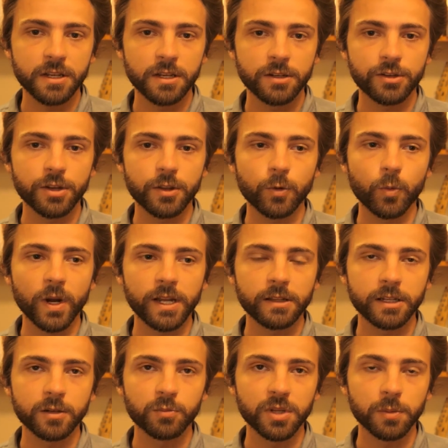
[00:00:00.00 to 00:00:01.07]
to the
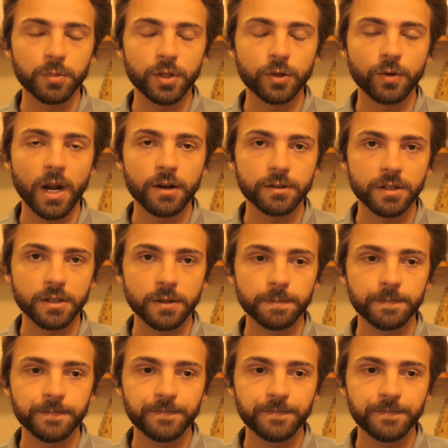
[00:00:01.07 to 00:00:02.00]
wailing people around him."